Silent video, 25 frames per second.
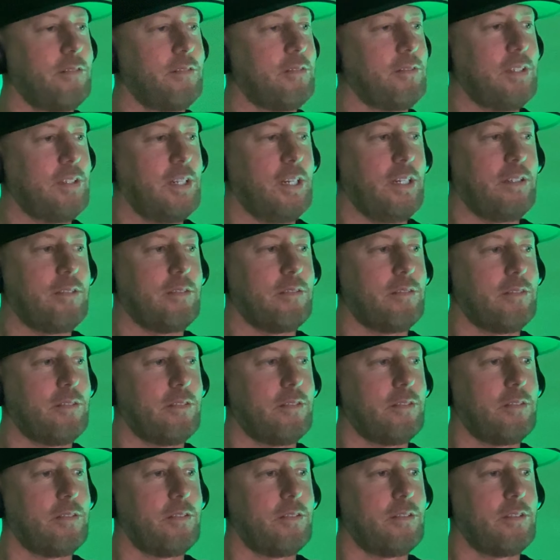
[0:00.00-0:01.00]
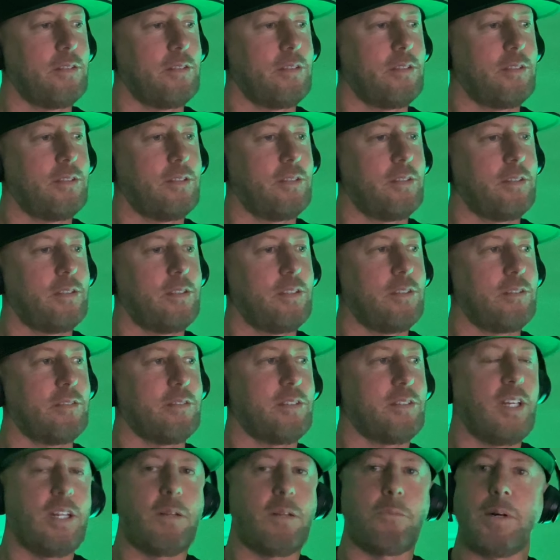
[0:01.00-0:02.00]
you know, little
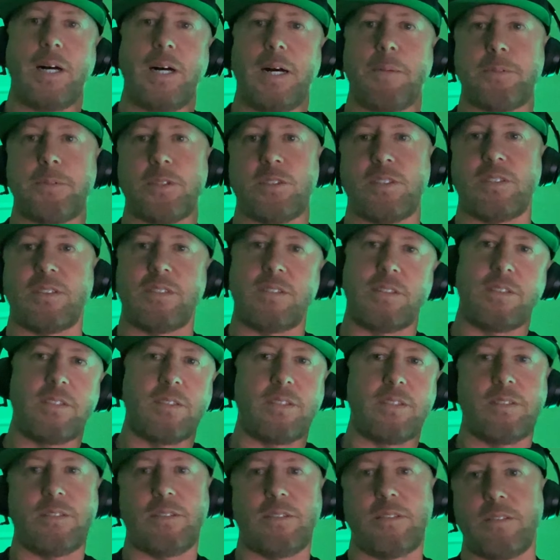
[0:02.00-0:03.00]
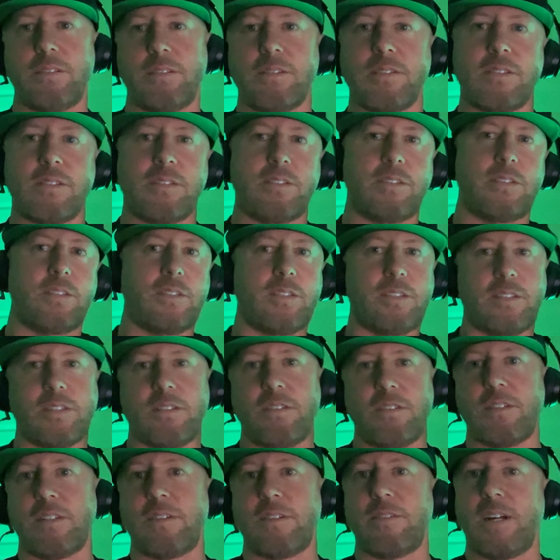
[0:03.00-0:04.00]
T boppers
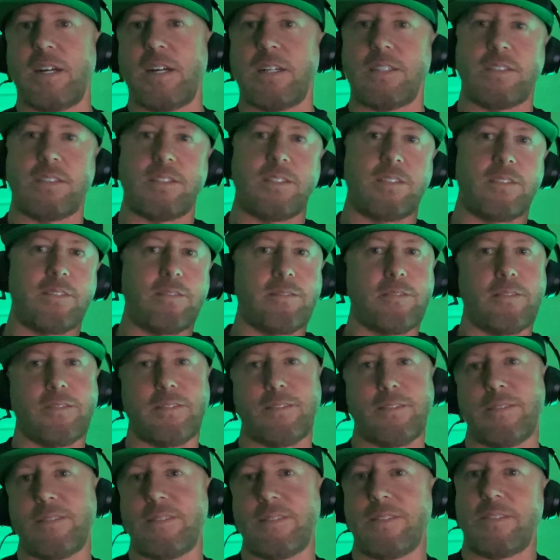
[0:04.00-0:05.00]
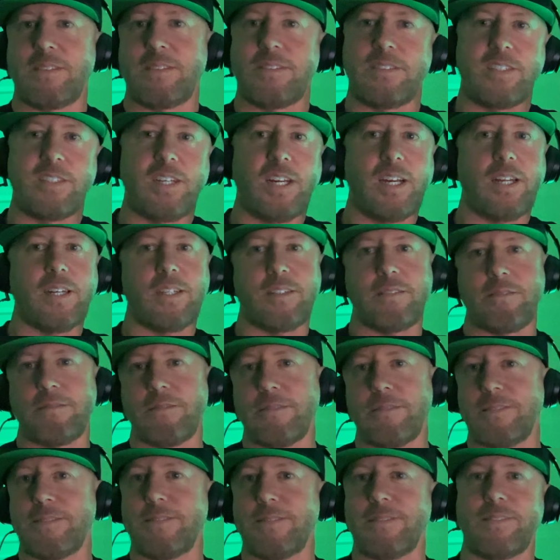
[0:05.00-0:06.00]
going around singing it,
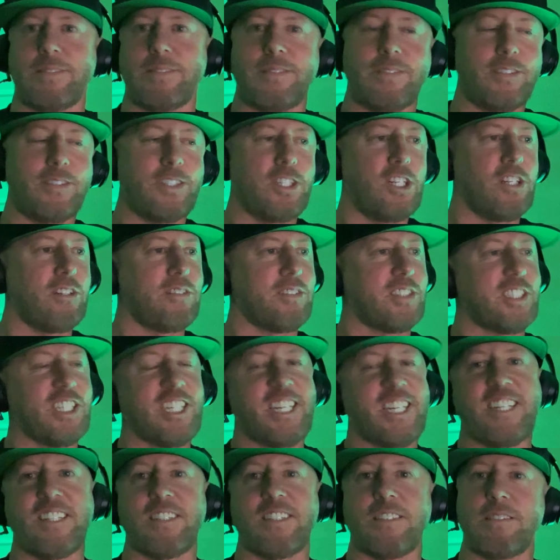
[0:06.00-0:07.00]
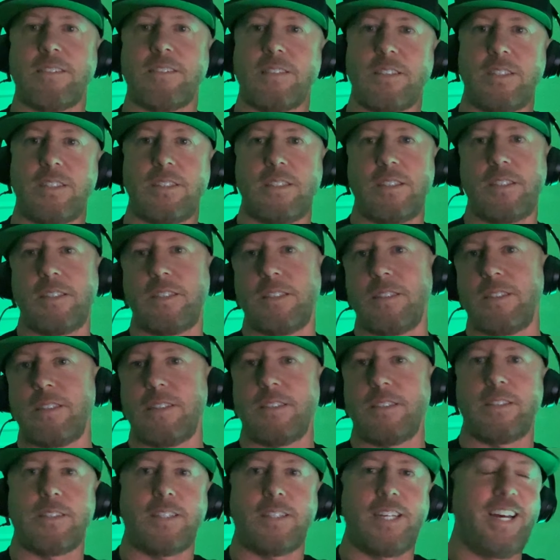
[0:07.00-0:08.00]
you know, singing
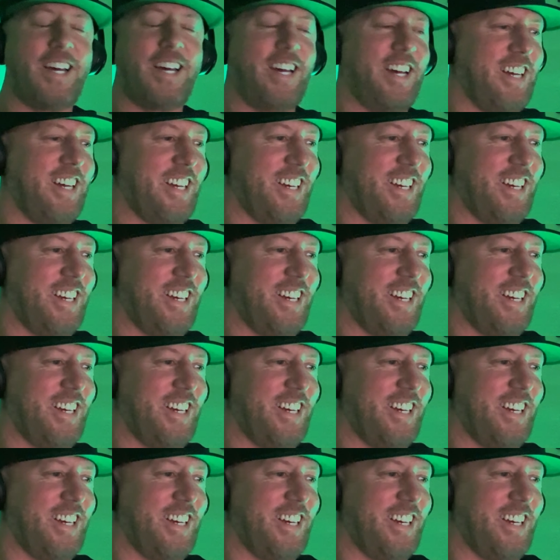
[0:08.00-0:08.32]
it.